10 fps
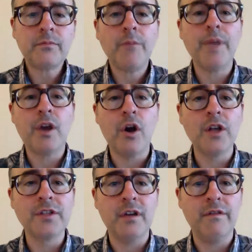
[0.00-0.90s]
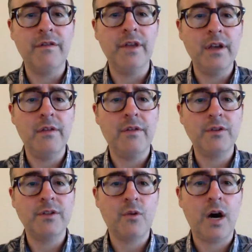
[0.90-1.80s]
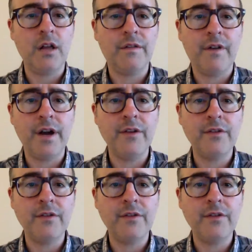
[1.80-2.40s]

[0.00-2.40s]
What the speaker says: because of those qualifiers.